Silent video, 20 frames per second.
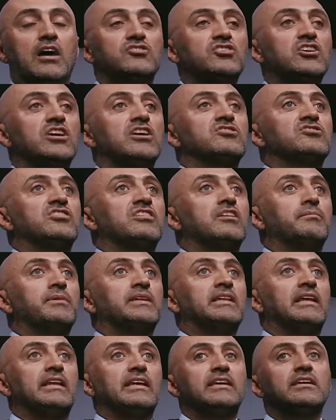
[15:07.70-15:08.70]
change in the
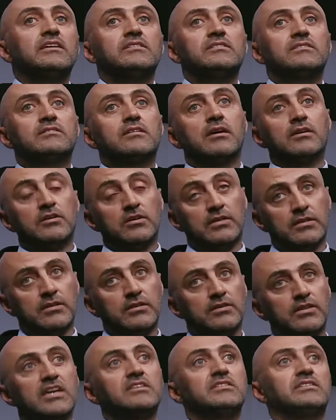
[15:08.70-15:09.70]
Middle East.
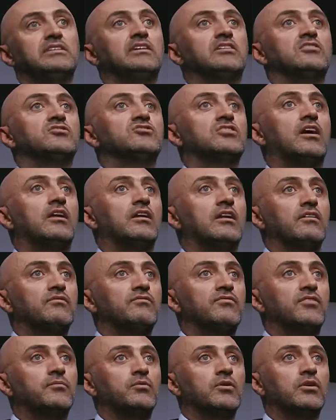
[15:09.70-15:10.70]
Next year, inshallah, in
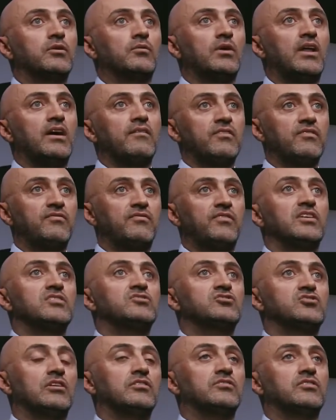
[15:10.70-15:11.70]
February, we'll have the
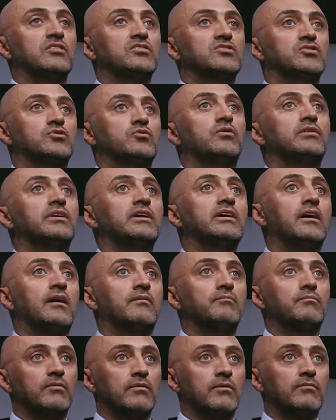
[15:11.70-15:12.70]
first children's story.
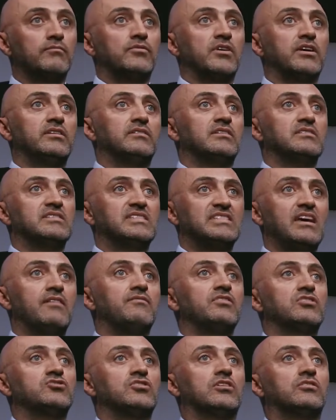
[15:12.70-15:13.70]
I'm writing
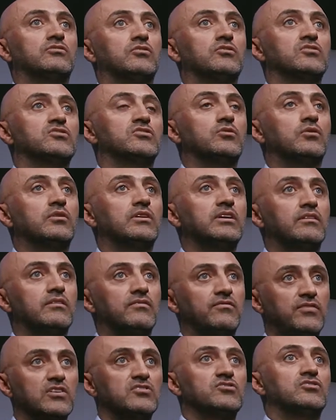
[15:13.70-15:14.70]
7 children's stories. The
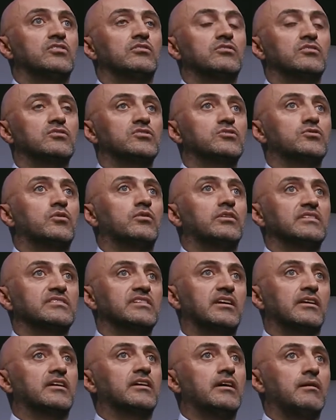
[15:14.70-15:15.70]
first children's story is
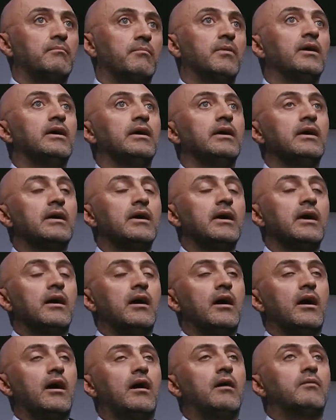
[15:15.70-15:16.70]
gonna come
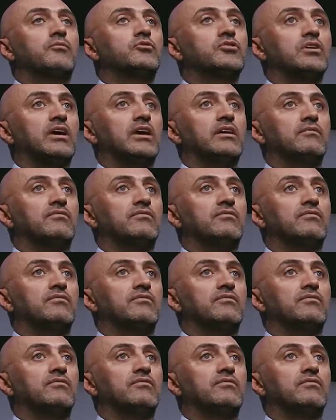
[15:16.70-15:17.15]
out in